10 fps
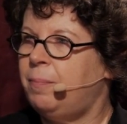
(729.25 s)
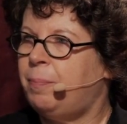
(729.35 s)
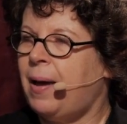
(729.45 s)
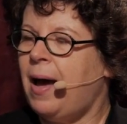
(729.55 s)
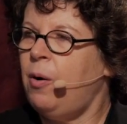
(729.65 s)

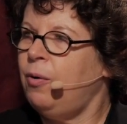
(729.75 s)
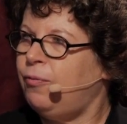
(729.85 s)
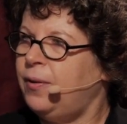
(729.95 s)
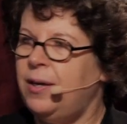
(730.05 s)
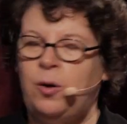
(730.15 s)

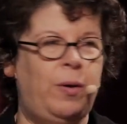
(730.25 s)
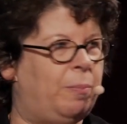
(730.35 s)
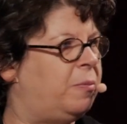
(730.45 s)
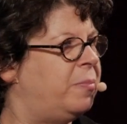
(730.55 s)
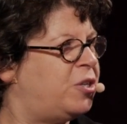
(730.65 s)
powerfully
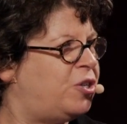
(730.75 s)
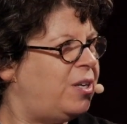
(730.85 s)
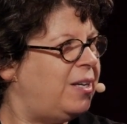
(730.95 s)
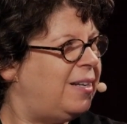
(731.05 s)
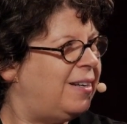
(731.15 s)
equipped
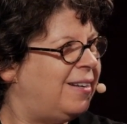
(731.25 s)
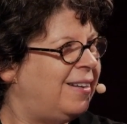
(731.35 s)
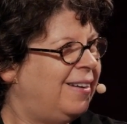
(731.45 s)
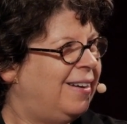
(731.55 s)
machine.